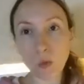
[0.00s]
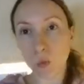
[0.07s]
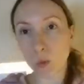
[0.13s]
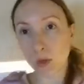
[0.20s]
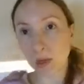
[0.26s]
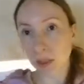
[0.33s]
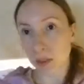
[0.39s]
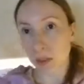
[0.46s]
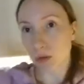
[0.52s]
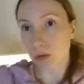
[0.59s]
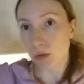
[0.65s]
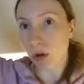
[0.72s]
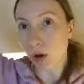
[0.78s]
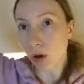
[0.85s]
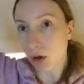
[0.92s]
when
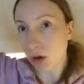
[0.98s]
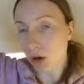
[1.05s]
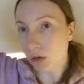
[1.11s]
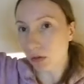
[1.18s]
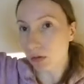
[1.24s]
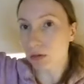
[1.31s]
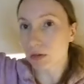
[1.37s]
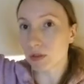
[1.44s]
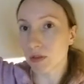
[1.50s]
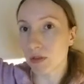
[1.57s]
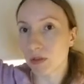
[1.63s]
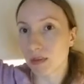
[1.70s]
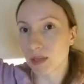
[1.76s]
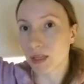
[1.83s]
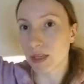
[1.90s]
you hold
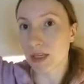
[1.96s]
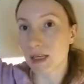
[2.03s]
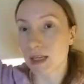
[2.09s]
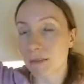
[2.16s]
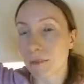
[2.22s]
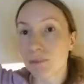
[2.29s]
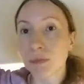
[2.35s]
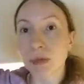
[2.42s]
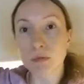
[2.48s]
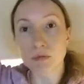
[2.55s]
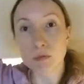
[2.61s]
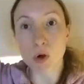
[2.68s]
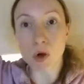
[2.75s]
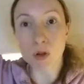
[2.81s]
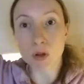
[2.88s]
the
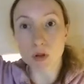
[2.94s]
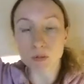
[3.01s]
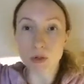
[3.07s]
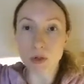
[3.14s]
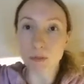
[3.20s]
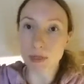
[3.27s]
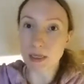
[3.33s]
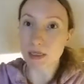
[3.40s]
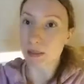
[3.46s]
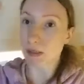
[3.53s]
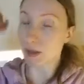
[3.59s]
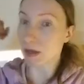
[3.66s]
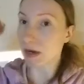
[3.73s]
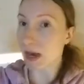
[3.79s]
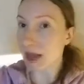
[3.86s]
bowl of your
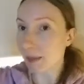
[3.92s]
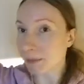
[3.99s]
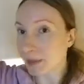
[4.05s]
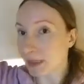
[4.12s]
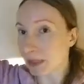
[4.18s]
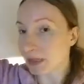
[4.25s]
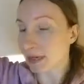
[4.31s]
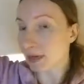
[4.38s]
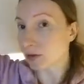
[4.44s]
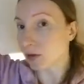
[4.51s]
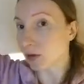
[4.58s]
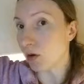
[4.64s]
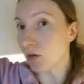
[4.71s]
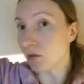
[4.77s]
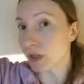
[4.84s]
mixer upside
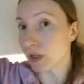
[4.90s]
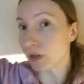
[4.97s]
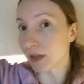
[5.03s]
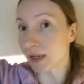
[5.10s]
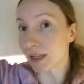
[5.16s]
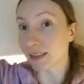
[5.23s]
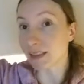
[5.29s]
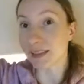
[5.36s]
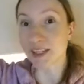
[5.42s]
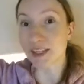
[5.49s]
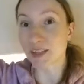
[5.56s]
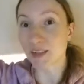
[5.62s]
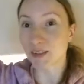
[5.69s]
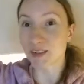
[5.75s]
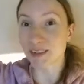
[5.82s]
down over your head,
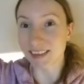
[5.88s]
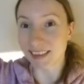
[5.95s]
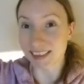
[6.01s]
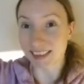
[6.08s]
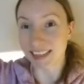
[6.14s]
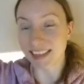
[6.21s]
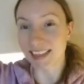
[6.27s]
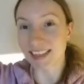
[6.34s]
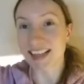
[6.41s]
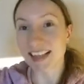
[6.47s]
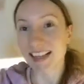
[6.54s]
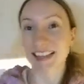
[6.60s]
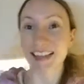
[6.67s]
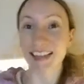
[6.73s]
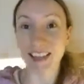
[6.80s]
it shouldn't leak,
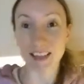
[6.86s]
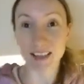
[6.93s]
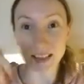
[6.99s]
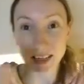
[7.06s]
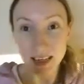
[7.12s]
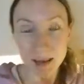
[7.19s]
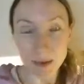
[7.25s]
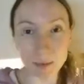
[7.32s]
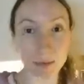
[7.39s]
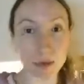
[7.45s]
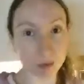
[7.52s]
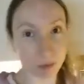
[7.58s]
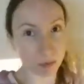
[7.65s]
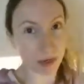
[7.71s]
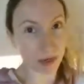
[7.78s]
like the
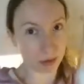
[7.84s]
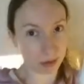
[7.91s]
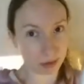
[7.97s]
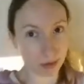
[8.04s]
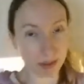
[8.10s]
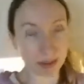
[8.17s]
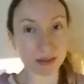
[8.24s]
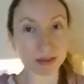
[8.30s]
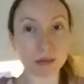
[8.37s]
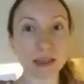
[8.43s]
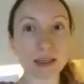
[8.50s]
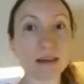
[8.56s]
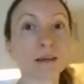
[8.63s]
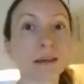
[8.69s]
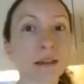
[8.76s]
Mary Berry trick.
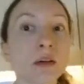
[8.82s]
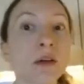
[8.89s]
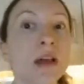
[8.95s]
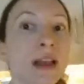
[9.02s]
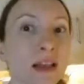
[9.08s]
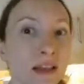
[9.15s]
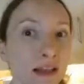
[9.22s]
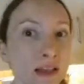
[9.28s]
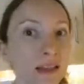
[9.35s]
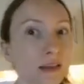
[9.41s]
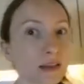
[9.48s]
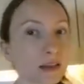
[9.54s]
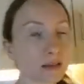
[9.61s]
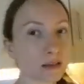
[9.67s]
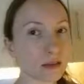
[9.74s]
Yeah, so this
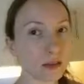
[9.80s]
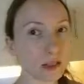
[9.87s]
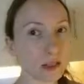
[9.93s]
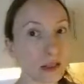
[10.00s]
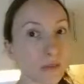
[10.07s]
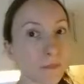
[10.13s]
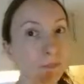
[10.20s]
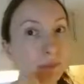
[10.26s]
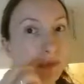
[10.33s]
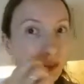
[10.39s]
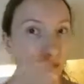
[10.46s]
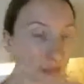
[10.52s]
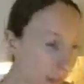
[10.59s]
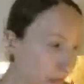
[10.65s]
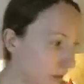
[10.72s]
is the
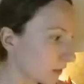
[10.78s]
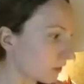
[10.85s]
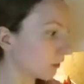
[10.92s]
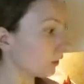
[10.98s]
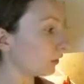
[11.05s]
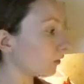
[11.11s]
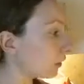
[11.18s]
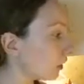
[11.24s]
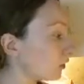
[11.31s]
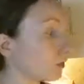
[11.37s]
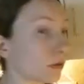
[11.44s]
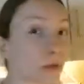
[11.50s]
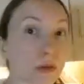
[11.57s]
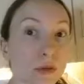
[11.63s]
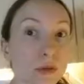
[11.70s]
test you can
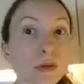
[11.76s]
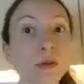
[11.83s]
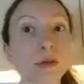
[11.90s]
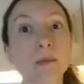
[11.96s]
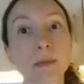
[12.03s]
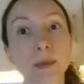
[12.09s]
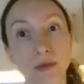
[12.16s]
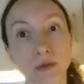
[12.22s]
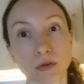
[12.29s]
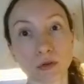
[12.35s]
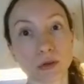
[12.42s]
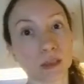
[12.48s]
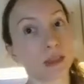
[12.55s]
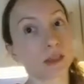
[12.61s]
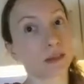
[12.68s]
do to make sure
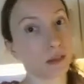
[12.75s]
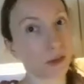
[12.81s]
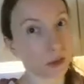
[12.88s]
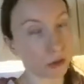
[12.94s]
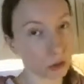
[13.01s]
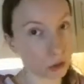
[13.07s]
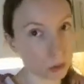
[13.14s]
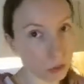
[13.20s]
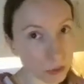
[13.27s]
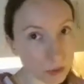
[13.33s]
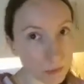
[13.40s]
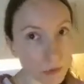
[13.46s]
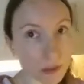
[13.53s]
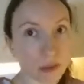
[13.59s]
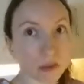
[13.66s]
that your
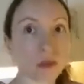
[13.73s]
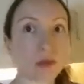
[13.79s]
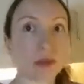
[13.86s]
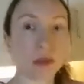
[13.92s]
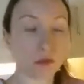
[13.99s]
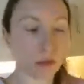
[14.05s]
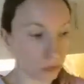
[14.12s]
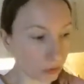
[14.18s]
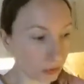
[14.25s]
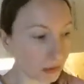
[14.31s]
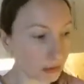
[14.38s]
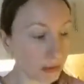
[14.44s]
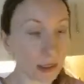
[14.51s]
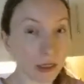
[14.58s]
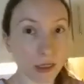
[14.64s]
mixture is
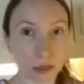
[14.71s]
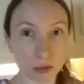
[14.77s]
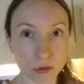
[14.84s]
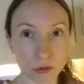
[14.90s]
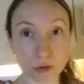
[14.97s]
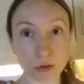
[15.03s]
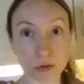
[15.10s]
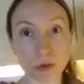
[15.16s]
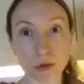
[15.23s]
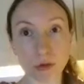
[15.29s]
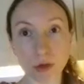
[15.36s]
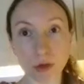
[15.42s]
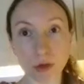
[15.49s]
ready to